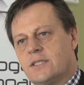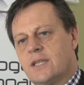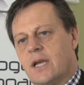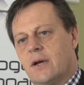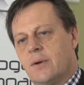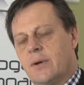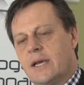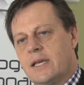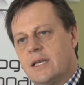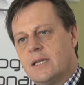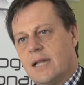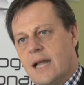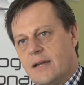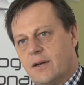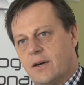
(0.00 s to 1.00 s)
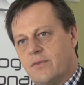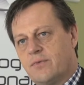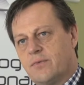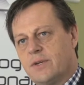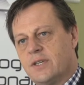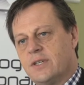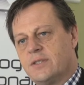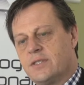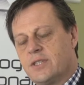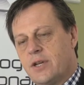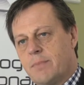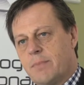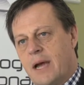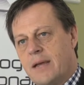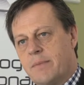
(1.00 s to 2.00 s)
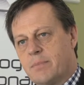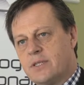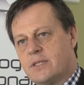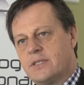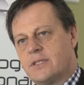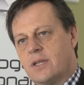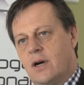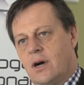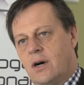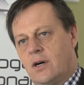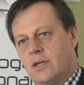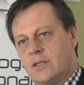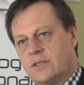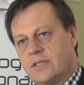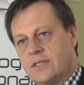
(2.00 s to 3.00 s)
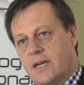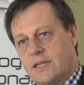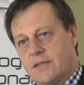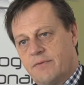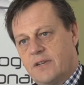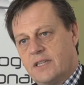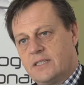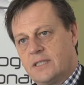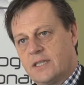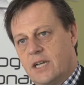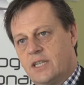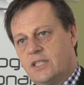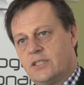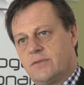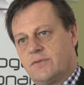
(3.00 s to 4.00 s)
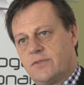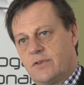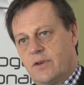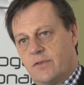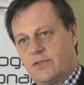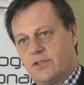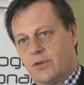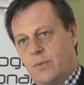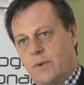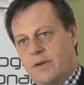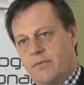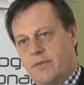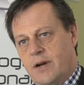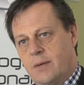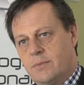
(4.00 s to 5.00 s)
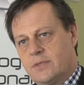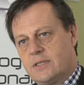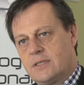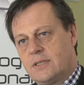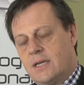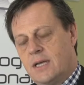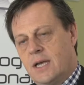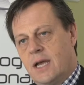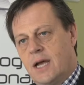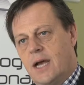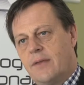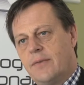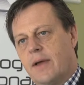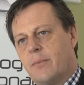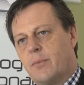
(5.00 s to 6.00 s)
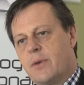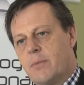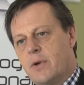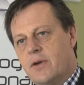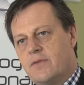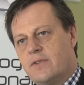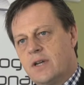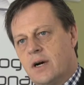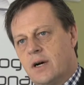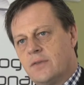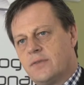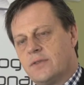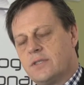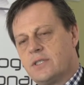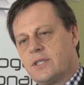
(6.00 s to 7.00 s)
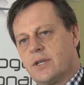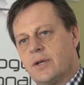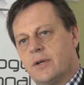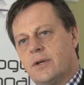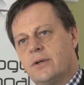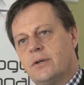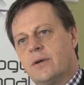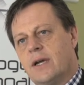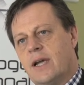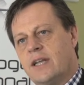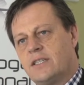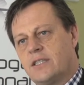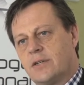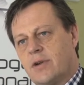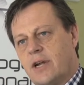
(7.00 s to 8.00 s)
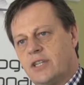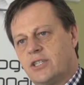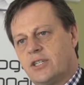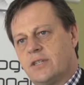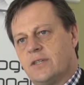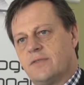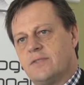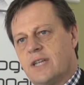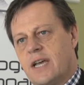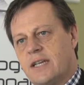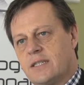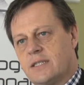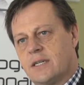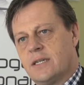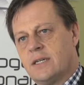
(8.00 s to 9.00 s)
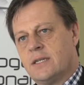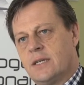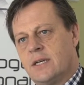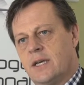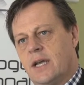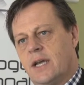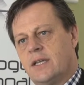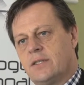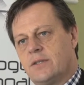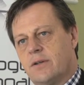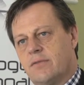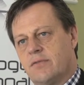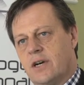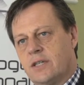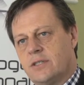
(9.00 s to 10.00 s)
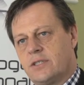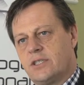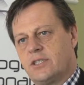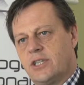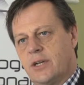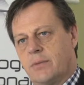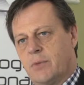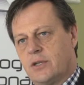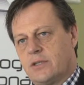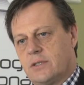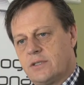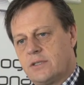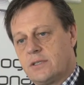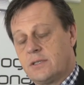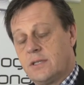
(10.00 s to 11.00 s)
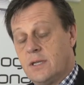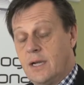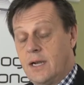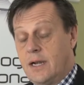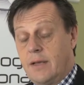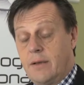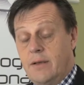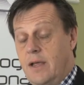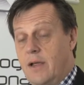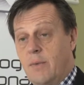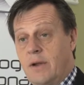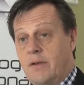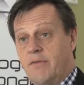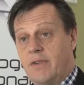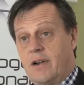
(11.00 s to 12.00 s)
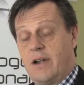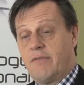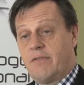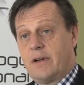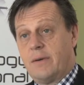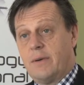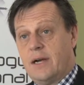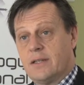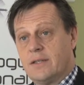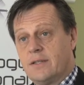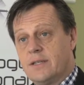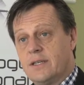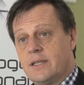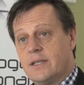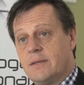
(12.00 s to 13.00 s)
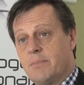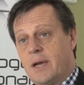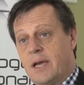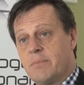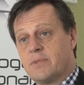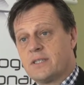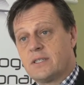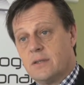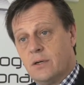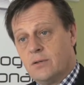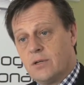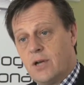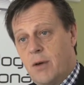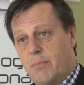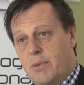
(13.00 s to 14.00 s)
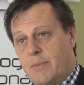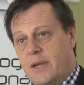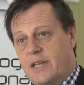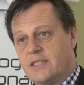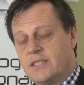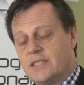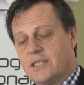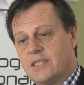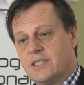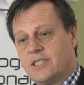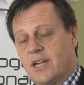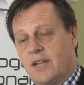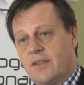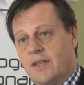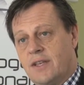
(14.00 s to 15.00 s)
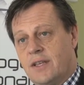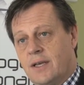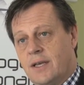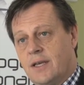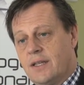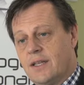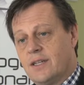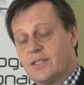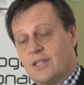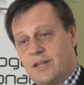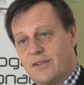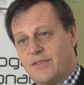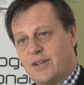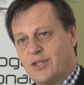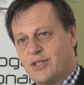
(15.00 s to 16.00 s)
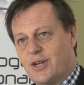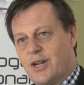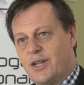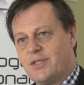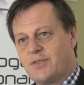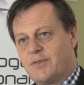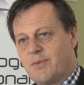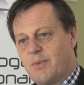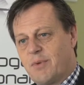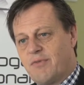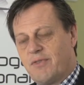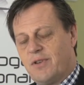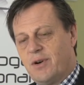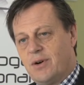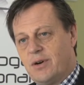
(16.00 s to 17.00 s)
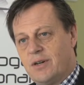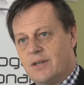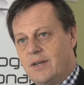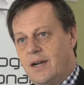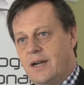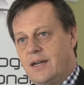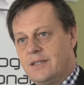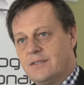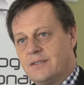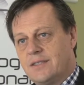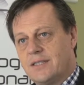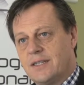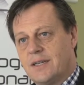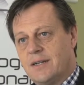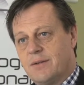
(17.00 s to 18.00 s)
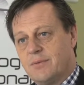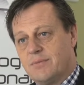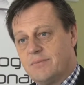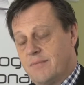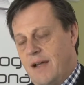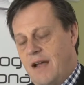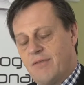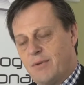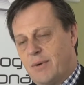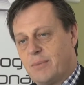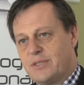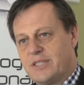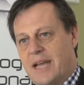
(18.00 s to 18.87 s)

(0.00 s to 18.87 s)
So we led off with 2 papers on site investigation for offshore wind farms, and then we moved on to integration of data into advanced geomodels. And it went very, very well. The papers all complemented each other. There was a lot of interest from the floor, and everyone was